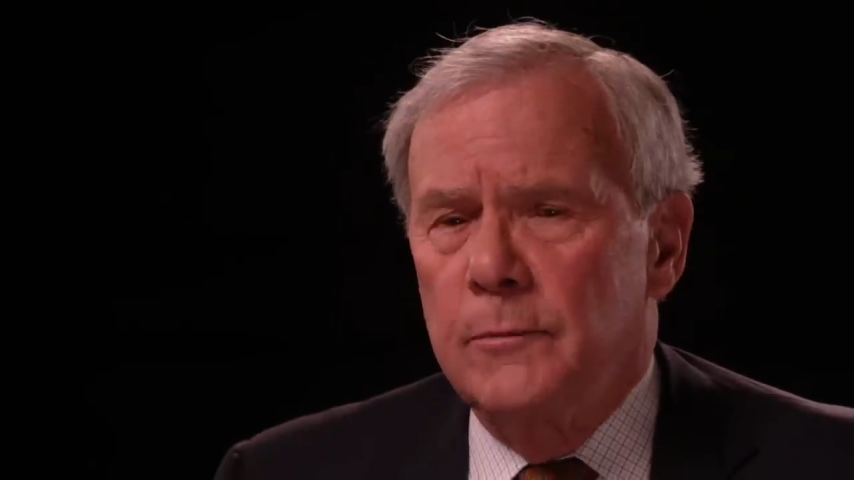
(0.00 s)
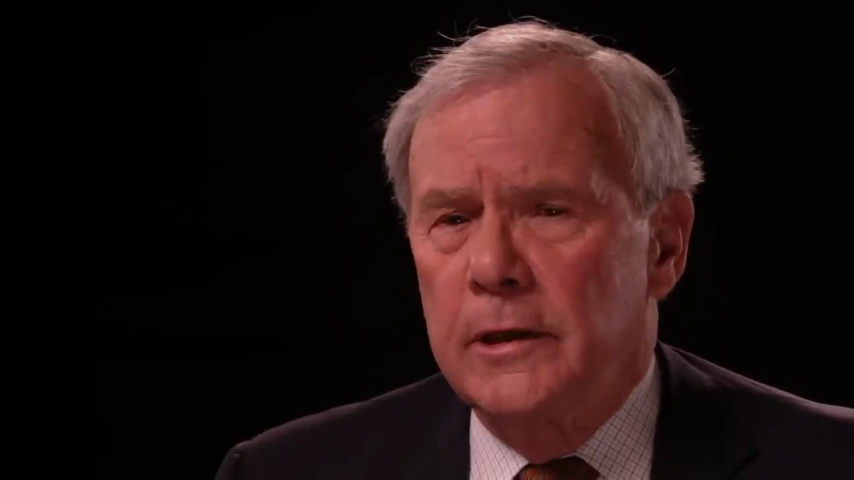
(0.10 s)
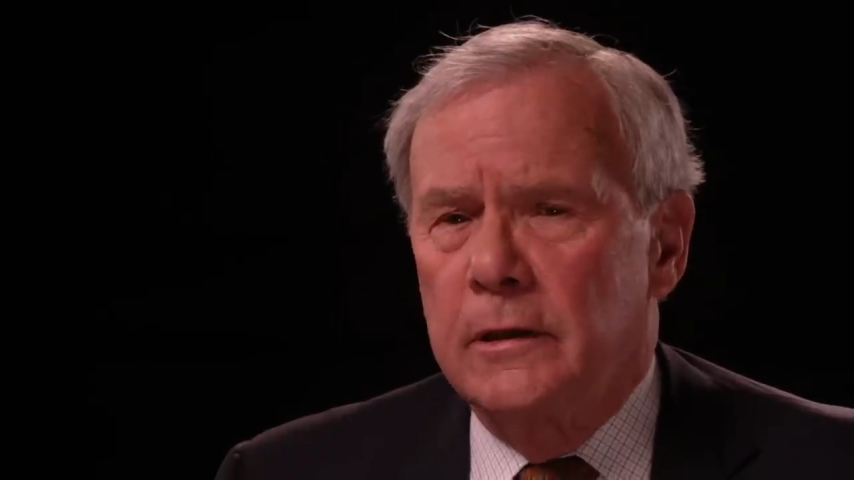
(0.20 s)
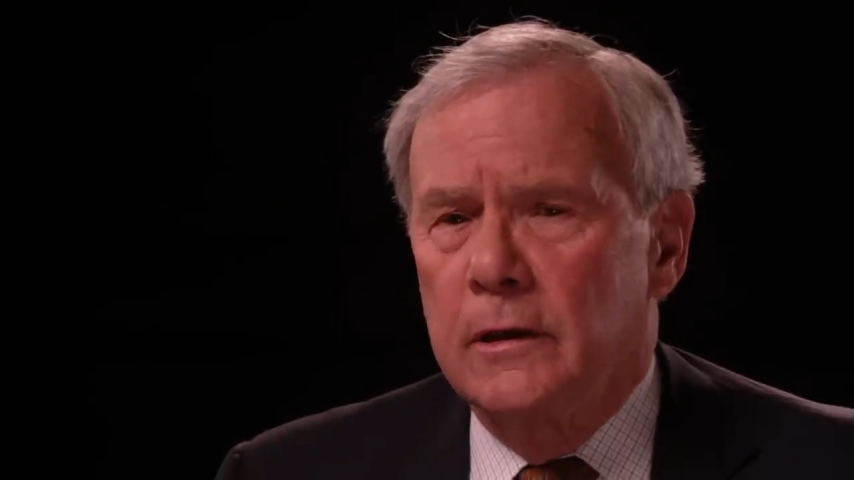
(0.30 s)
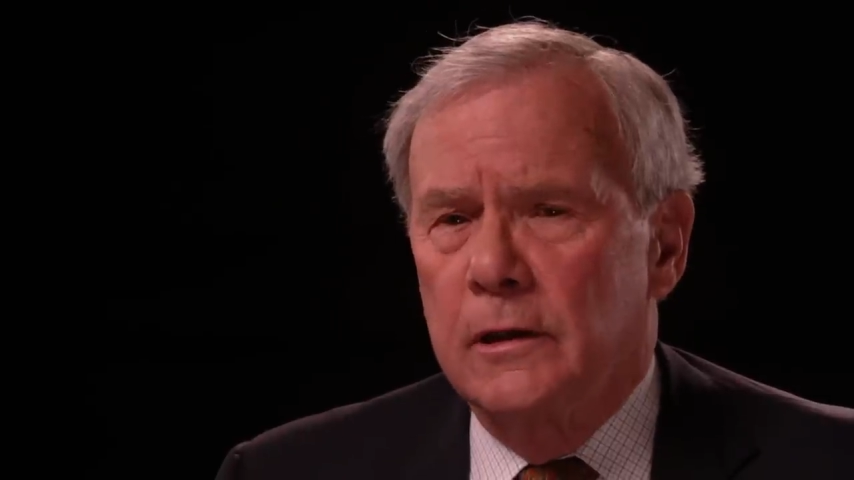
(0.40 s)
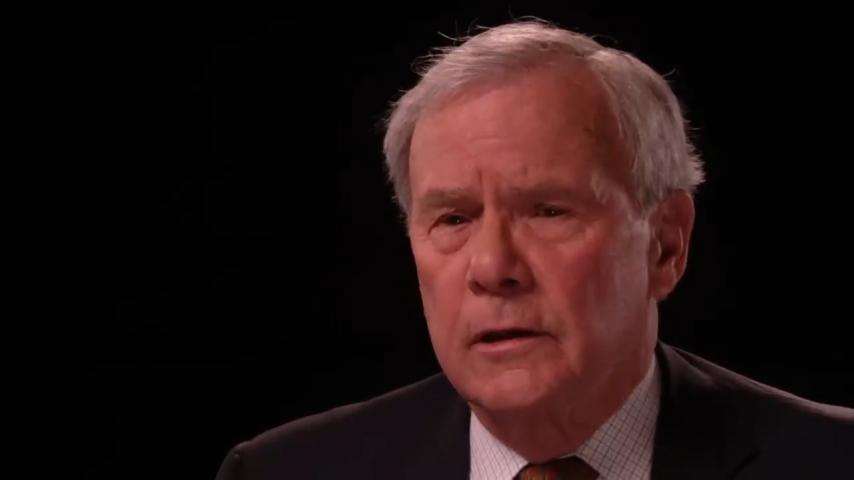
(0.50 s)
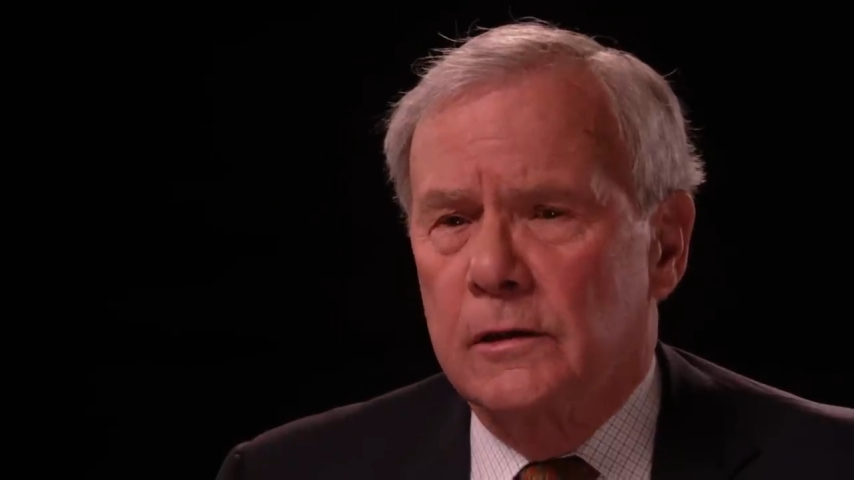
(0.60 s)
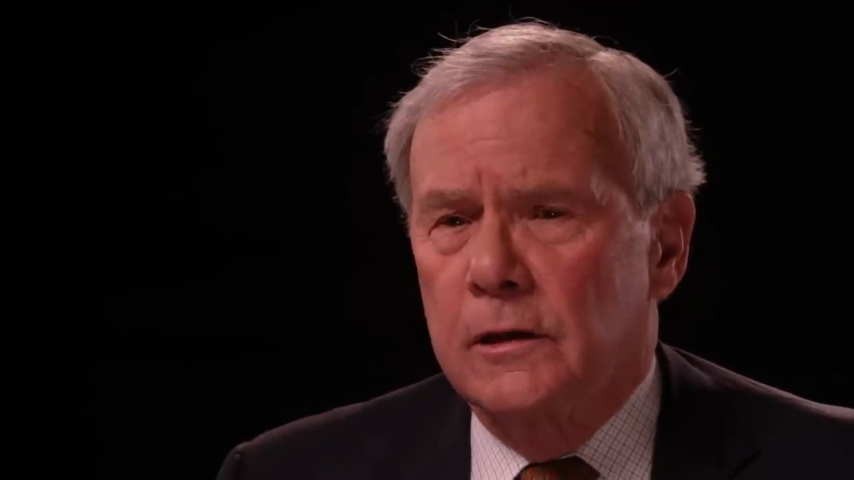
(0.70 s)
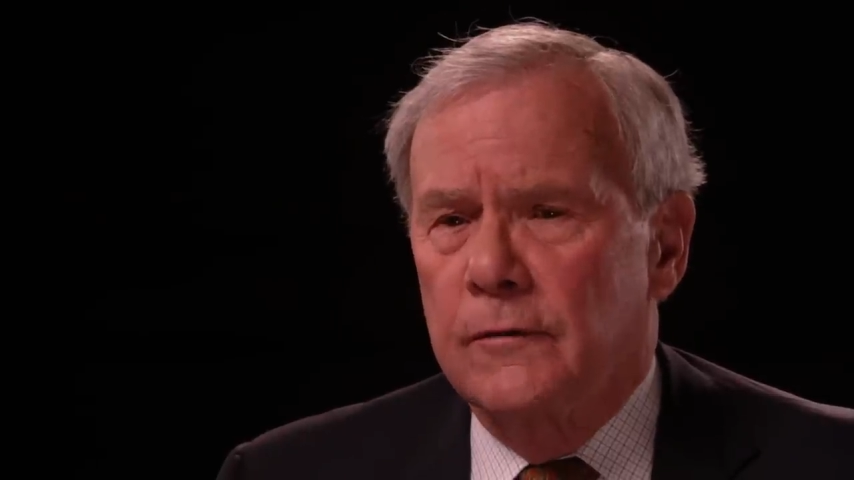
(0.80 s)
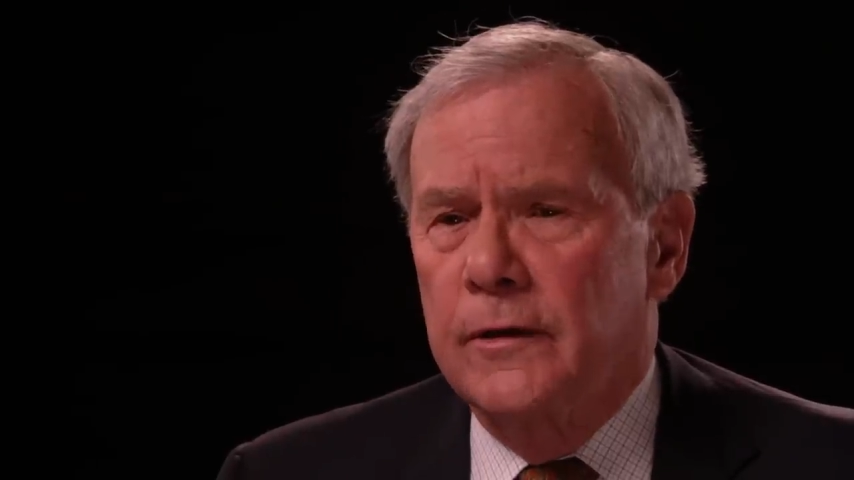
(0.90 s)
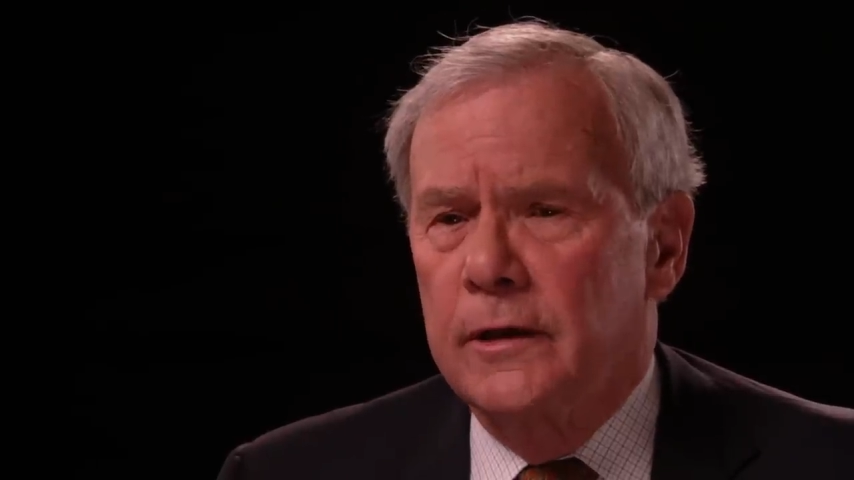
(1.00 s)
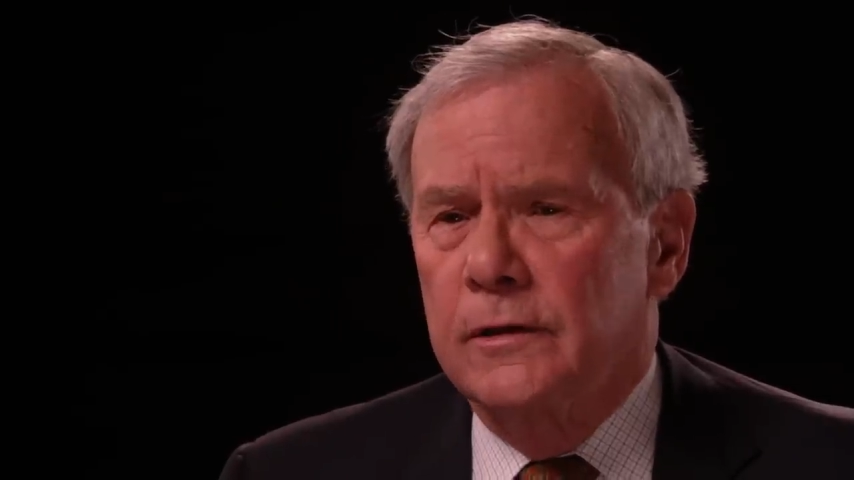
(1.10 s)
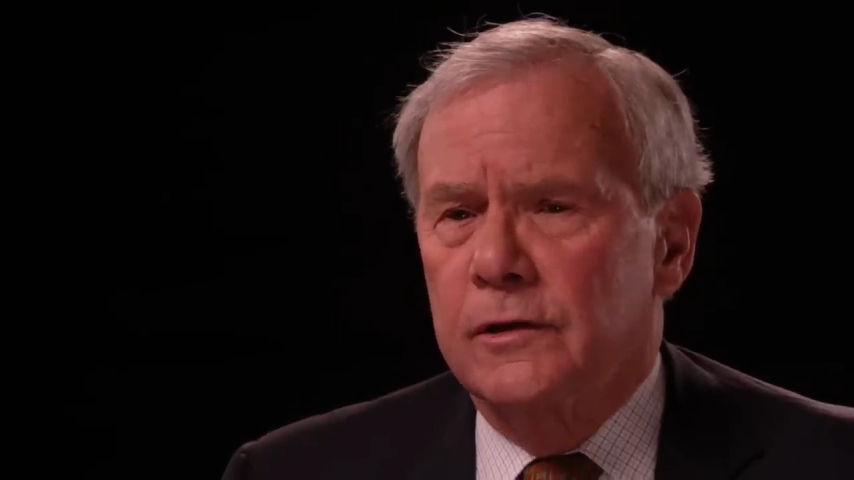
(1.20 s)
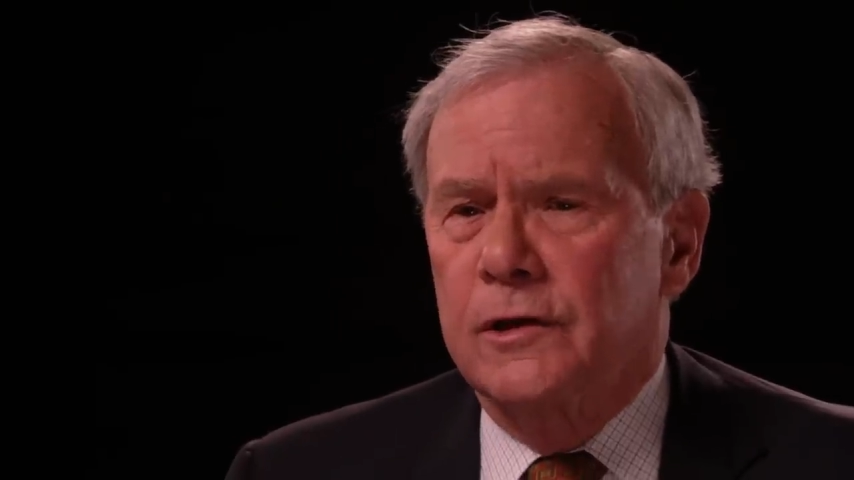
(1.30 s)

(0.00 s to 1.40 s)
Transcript: because of his